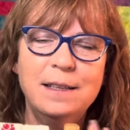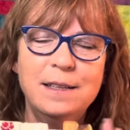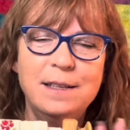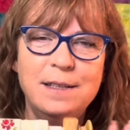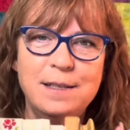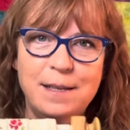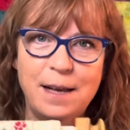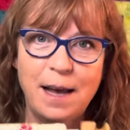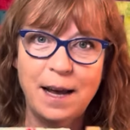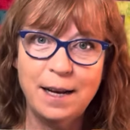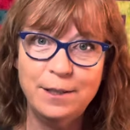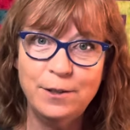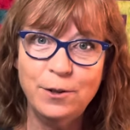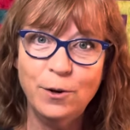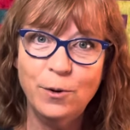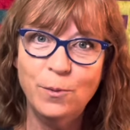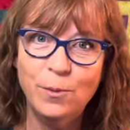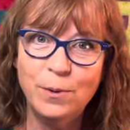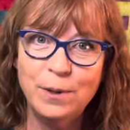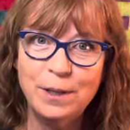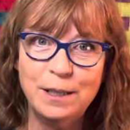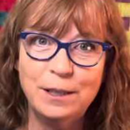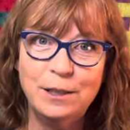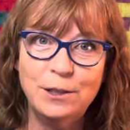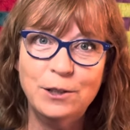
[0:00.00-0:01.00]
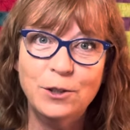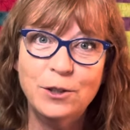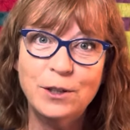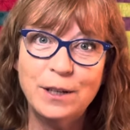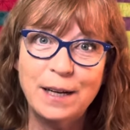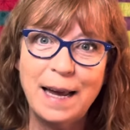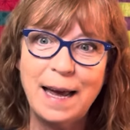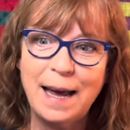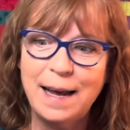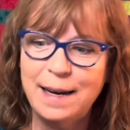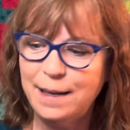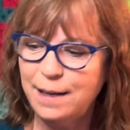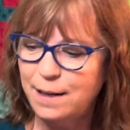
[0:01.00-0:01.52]
this. I don't want to look
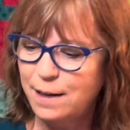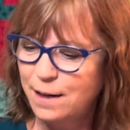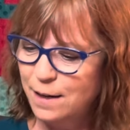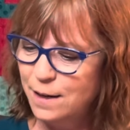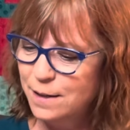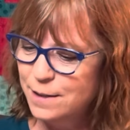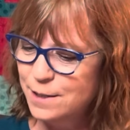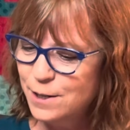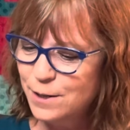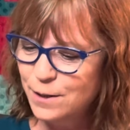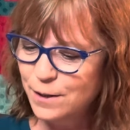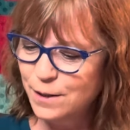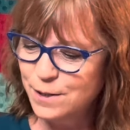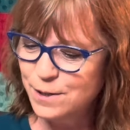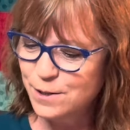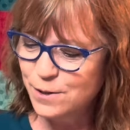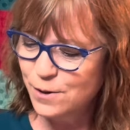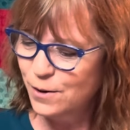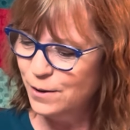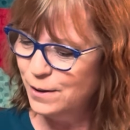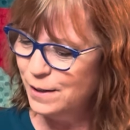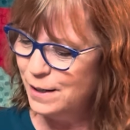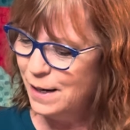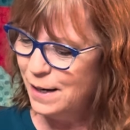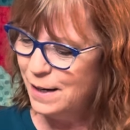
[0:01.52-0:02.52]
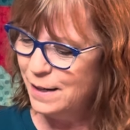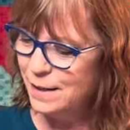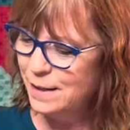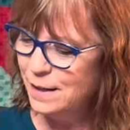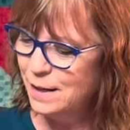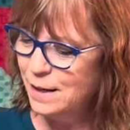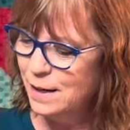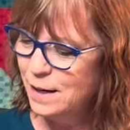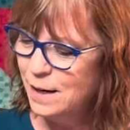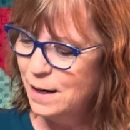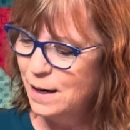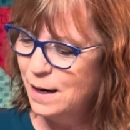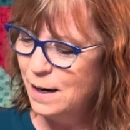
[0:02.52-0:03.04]
at it until it's all done.
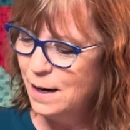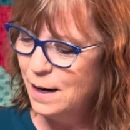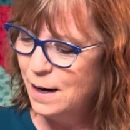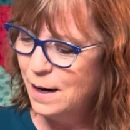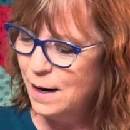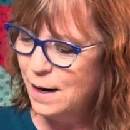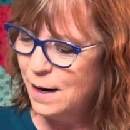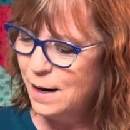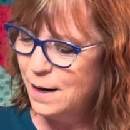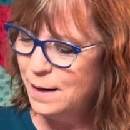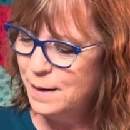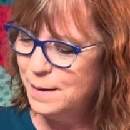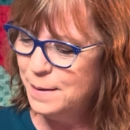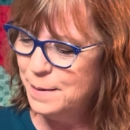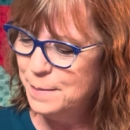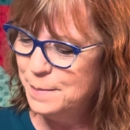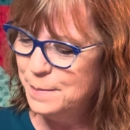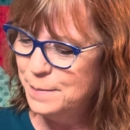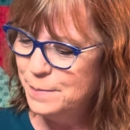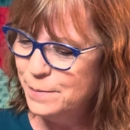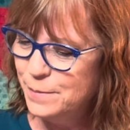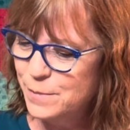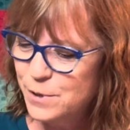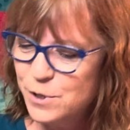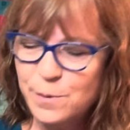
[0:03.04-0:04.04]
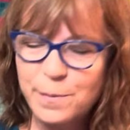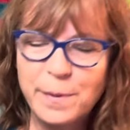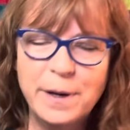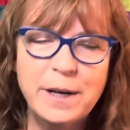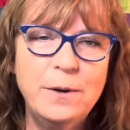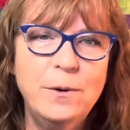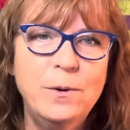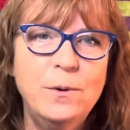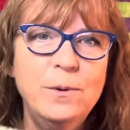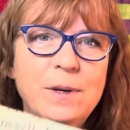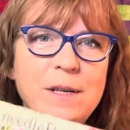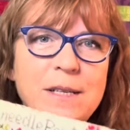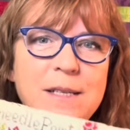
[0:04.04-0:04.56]
Um, so my
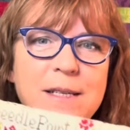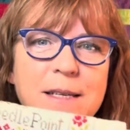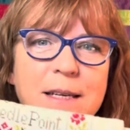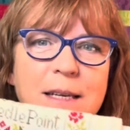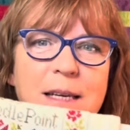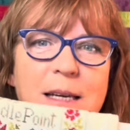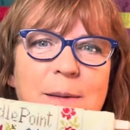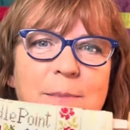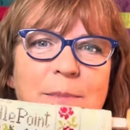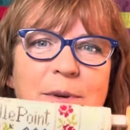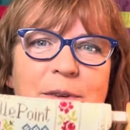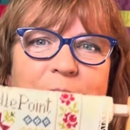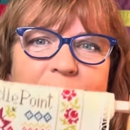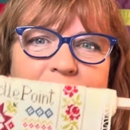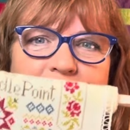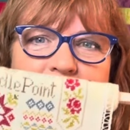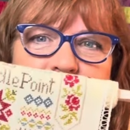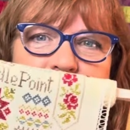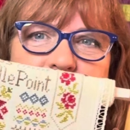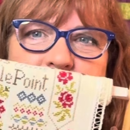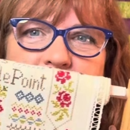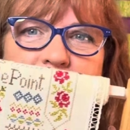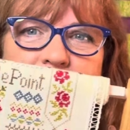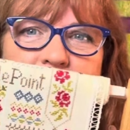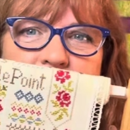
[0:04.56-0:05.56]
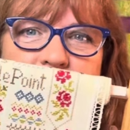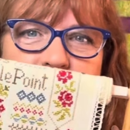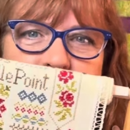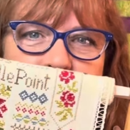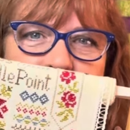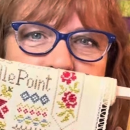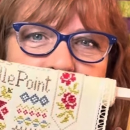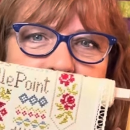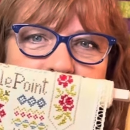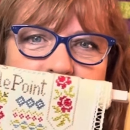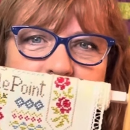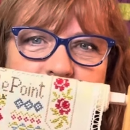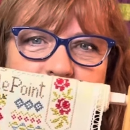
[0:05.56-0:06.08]
goal is to keep advancing this
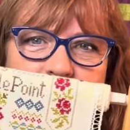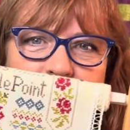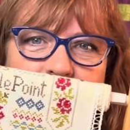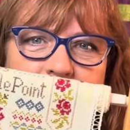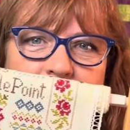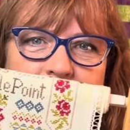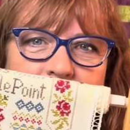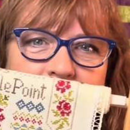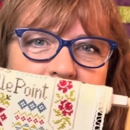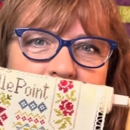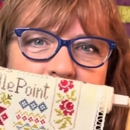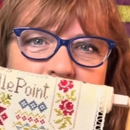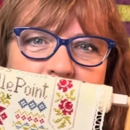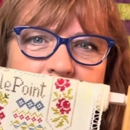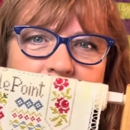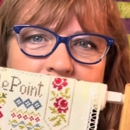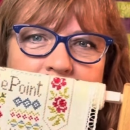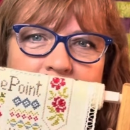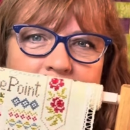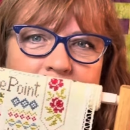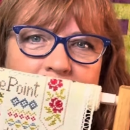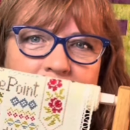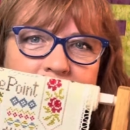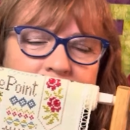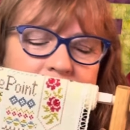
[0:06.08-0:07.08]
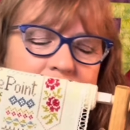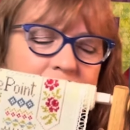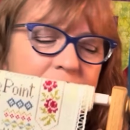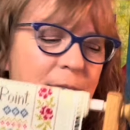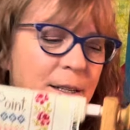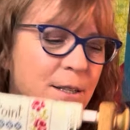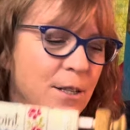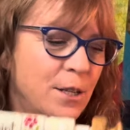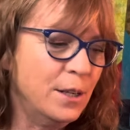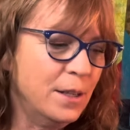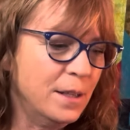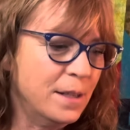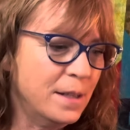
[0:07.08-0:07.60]
and
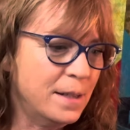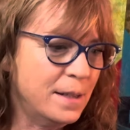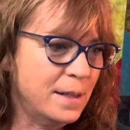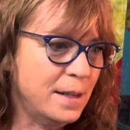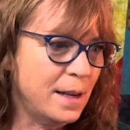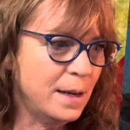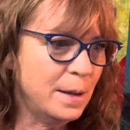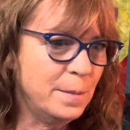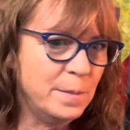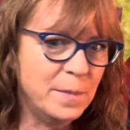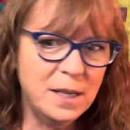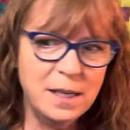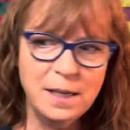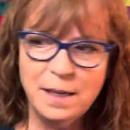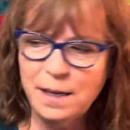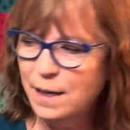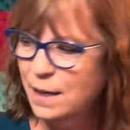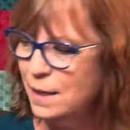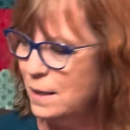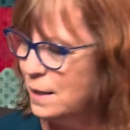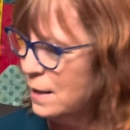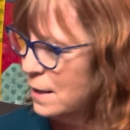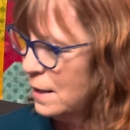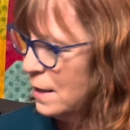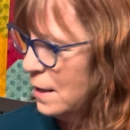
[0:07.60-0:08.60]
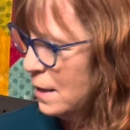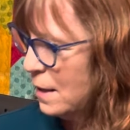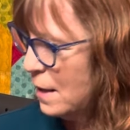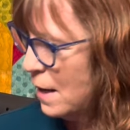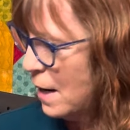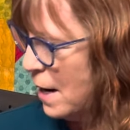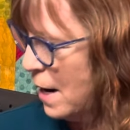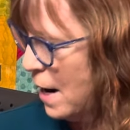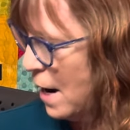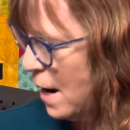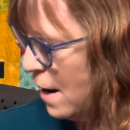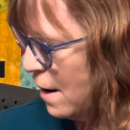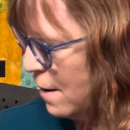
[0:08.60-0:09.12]
stitching a segment, I think I
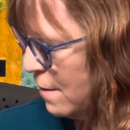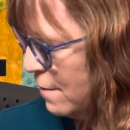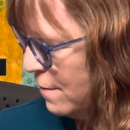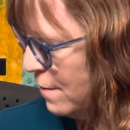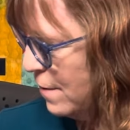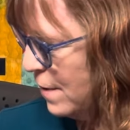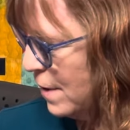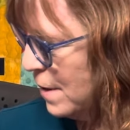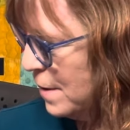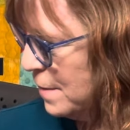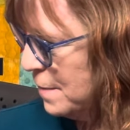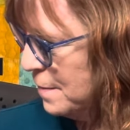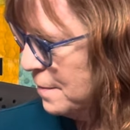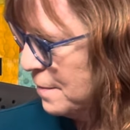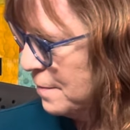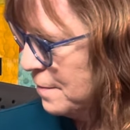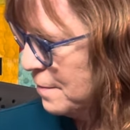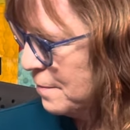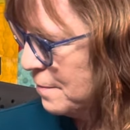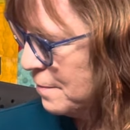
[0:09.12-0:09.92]
have, um,